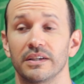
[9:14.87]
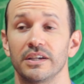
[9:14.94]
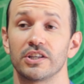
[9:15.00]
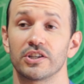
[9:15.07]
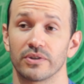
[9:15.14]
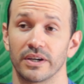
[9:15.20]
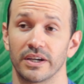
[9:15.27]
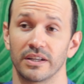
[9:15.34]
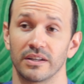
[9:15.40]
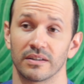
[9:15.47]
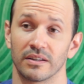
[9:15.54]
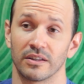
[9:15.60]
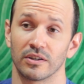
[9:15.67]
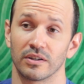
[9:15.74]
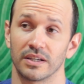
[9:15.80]
He did
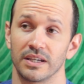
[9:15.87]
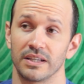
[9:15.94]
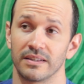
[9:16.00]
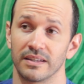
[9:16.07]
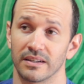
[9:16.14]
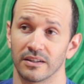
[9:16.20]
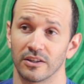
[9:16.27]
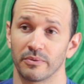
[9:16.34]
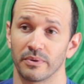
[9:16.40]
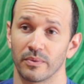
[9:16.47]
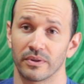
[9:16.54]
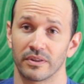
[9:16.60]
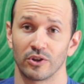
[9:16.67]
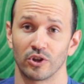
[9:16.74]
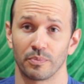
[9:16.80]
a little bit
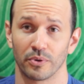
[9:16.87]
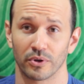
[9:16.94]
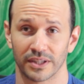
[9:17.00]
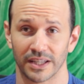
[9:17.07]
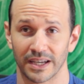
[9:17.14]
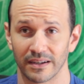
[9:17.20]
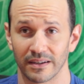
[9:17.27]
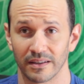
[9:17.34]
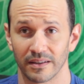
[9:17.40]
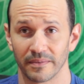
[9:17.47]
with Ido Portal,